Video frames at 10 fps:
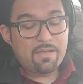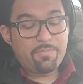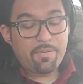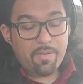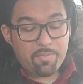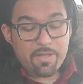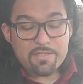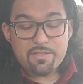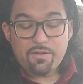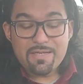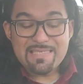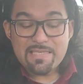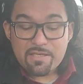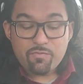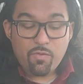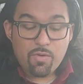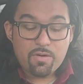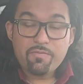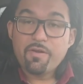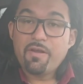Premium Plus,
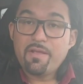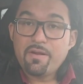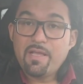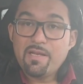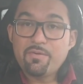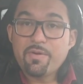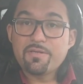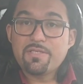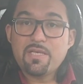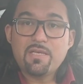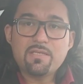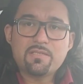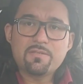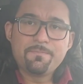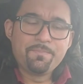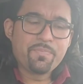36.4 for your heated rear seats,